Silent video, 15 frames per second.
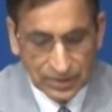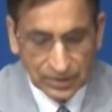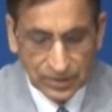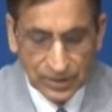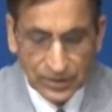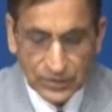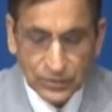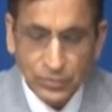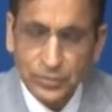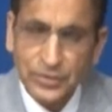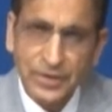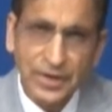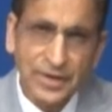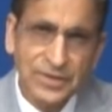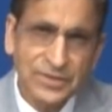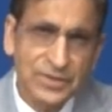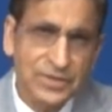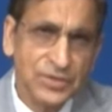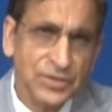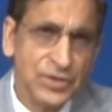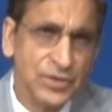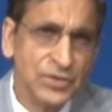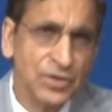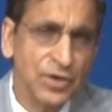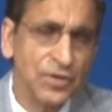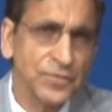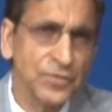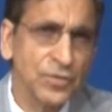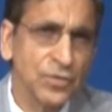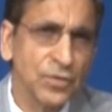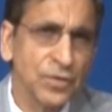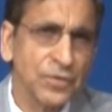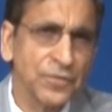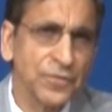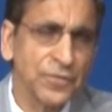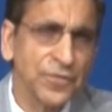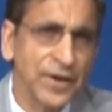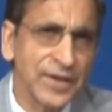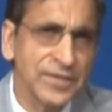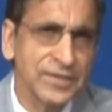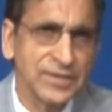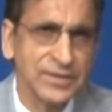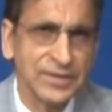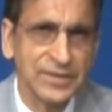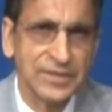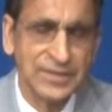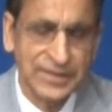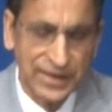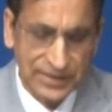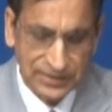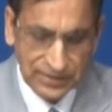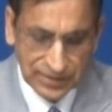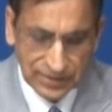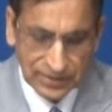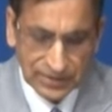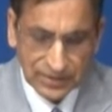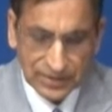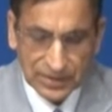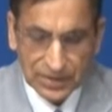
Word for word: These sutras consist of short phrases in Sanskrit